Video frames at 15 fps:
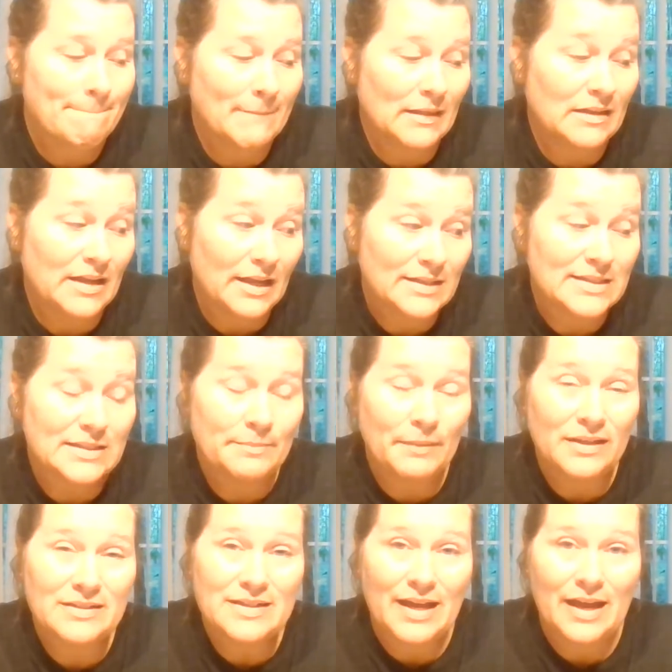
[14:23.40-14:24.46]
next
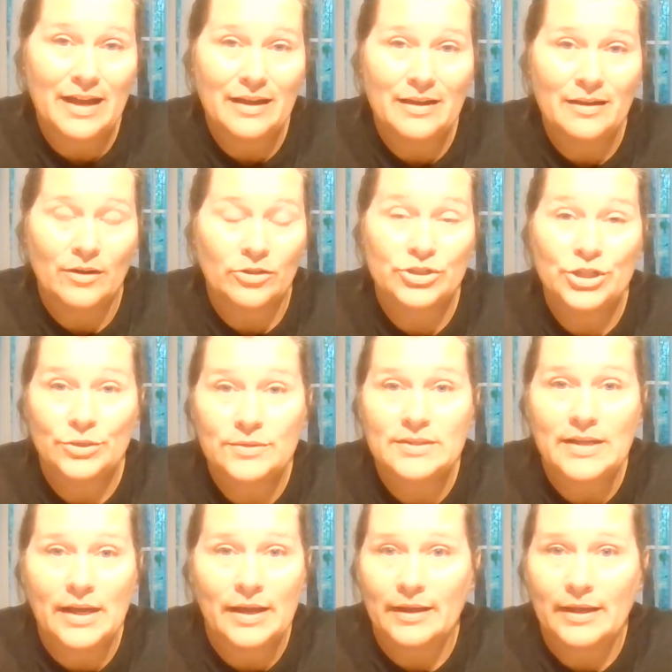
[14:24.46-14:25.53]
Monday, or
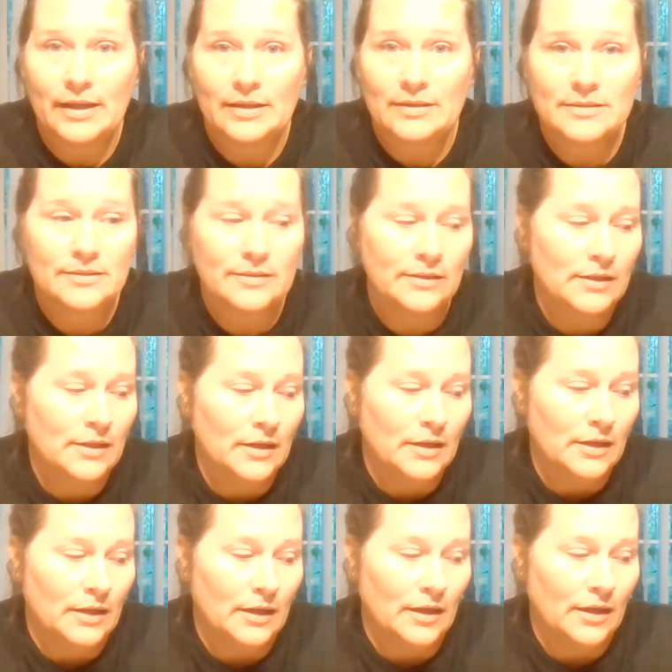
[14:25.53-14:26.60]
Tuesday, I guess,
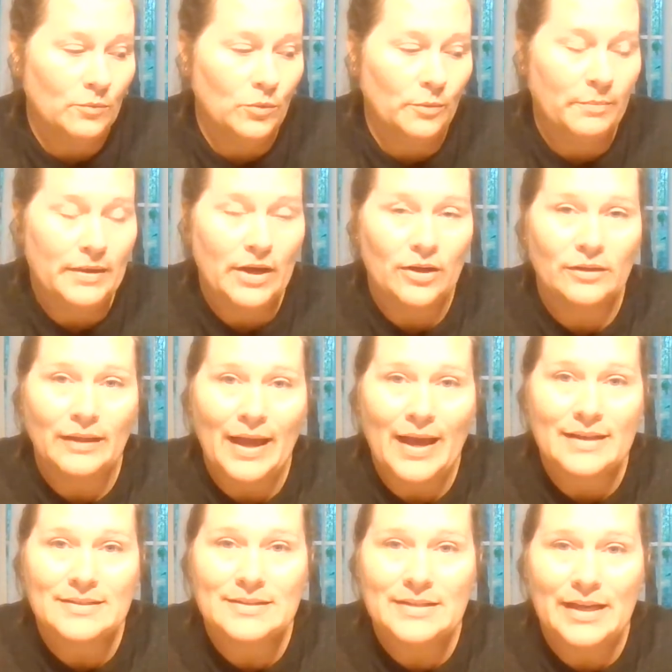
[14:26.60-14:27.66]
will be our
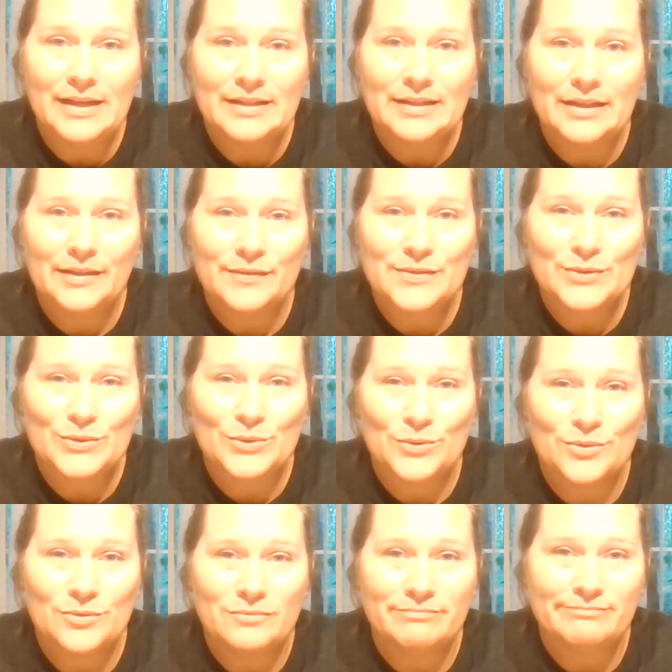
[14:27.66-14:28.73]
last day of
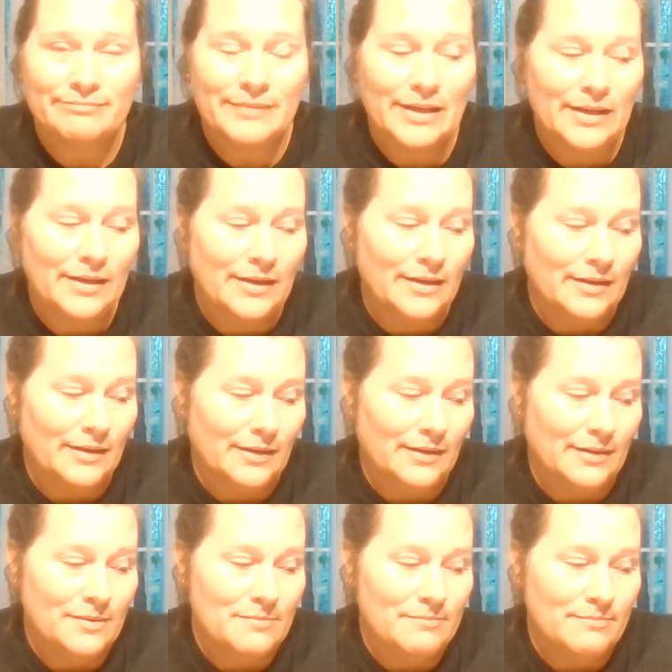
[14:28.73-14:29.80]
school.
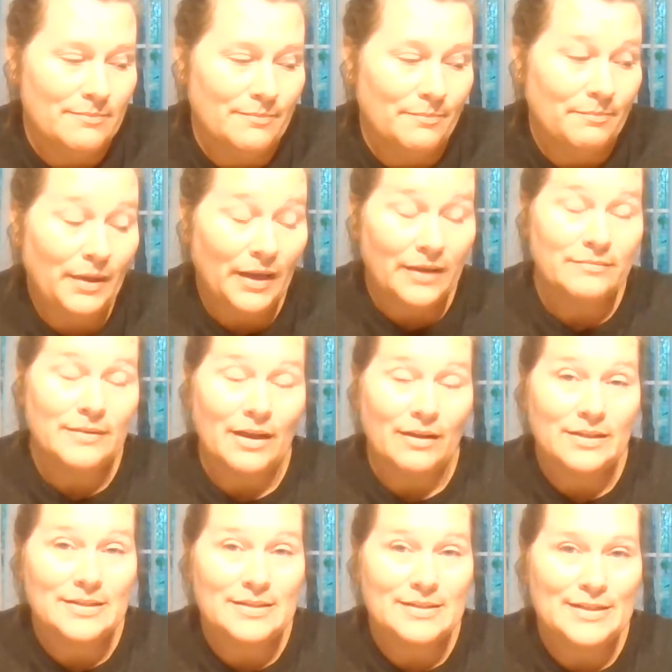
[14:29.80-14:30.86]
But I'll
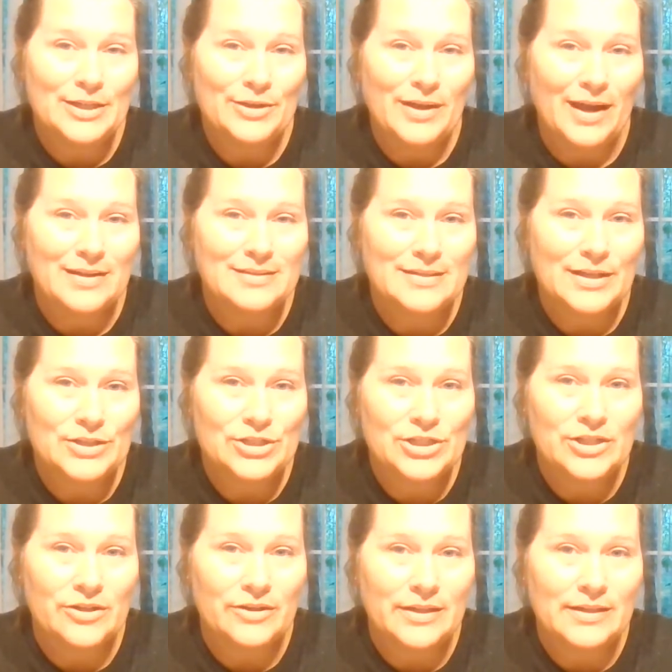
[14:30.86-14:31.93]
get to see you guys next
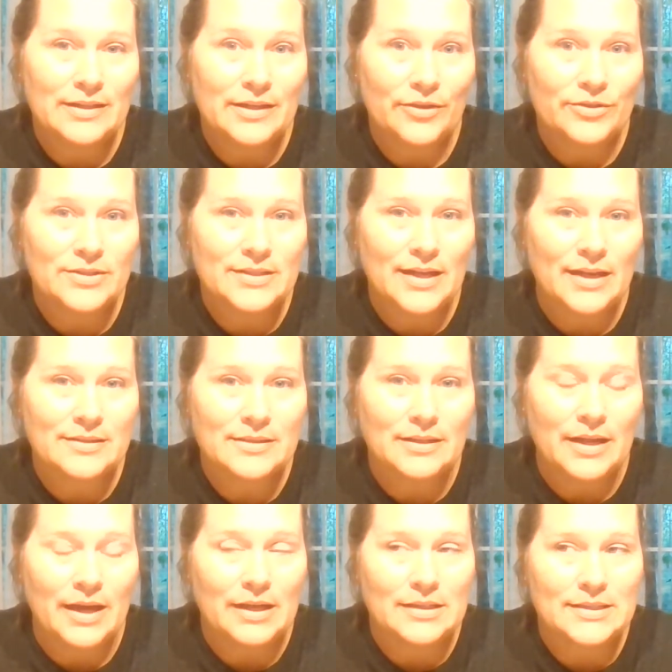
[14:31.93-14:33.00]
year in another science
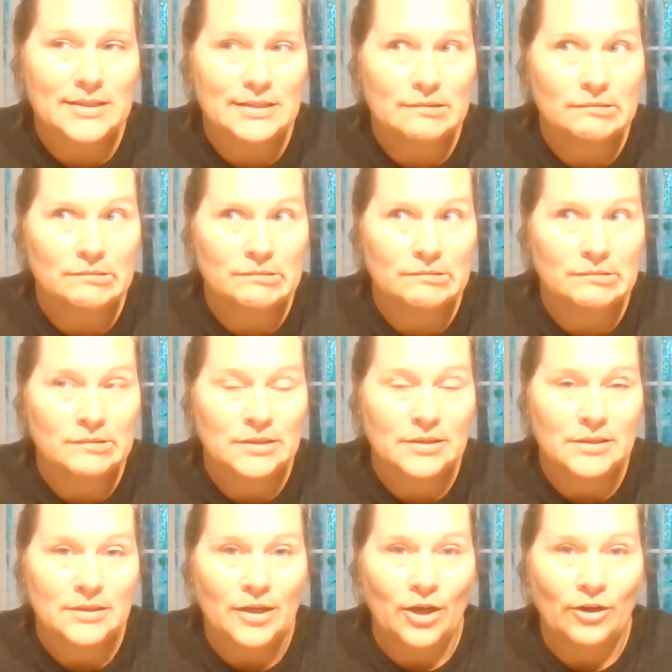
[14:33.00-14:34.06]
class.
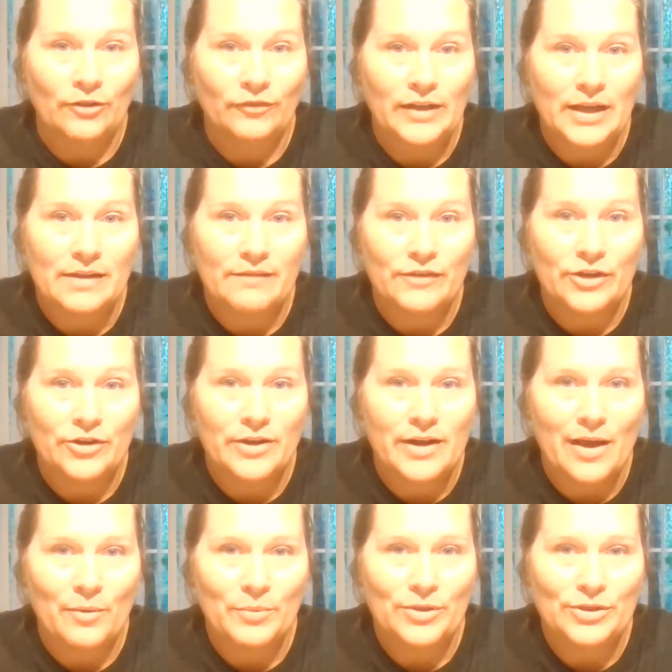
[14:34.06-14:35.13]
Hopefully I can figure it
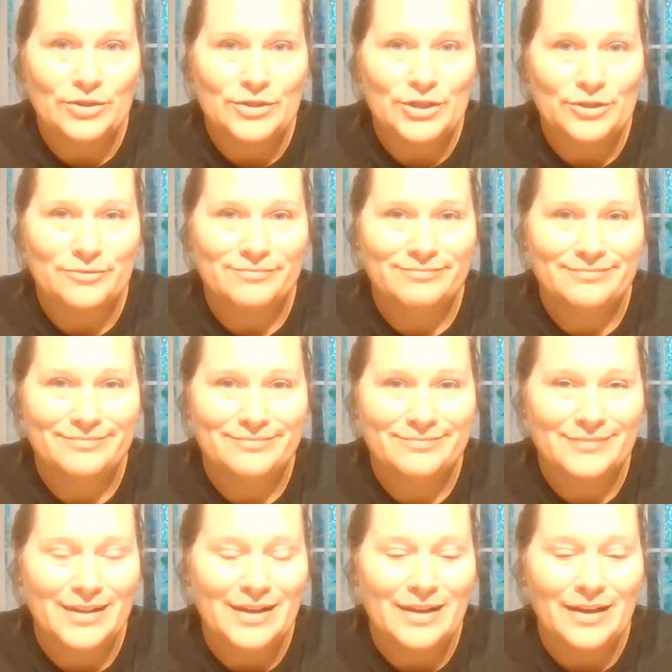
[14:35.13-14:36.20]
out with you too.
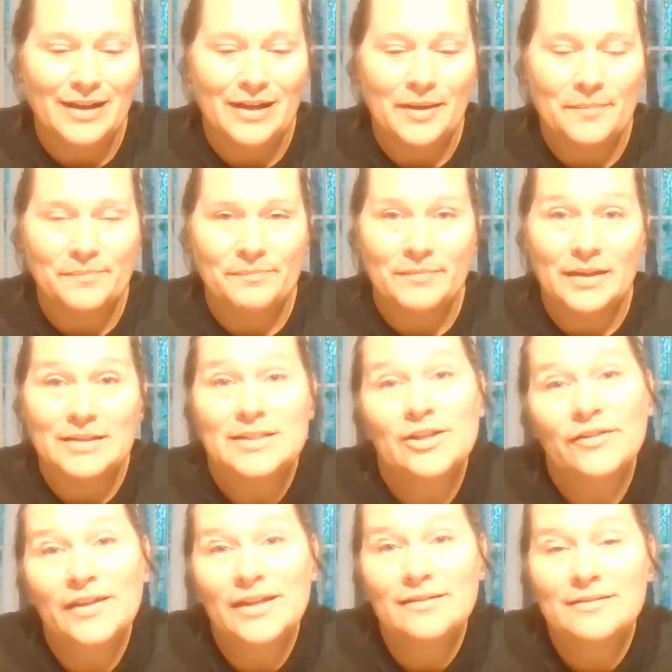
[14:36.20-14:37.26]
Until
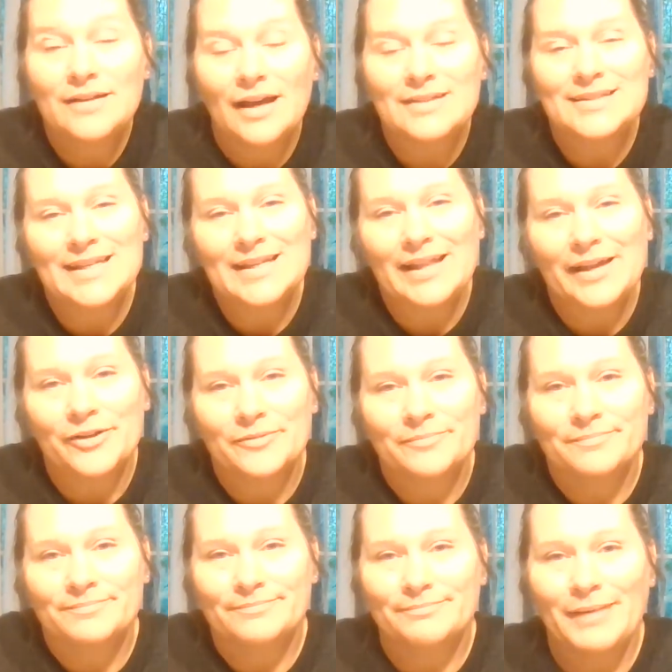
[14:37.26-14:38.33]
then, I'll see you later.
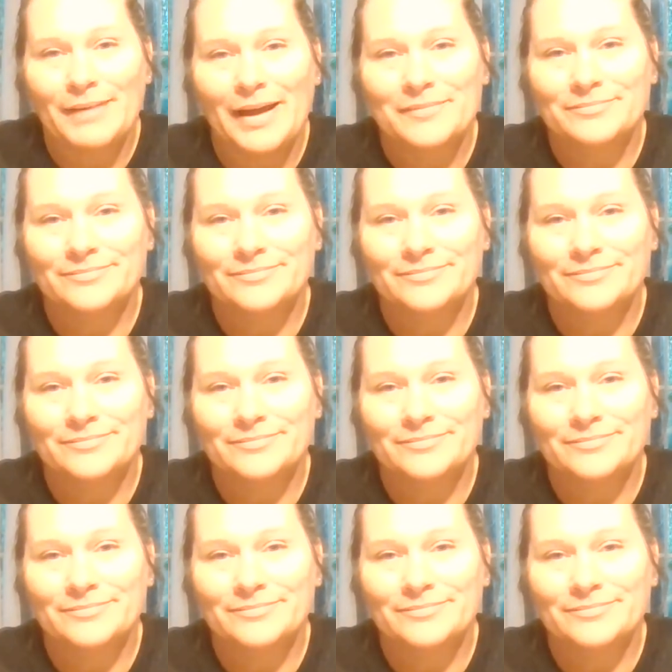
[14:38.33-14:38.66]
Bye.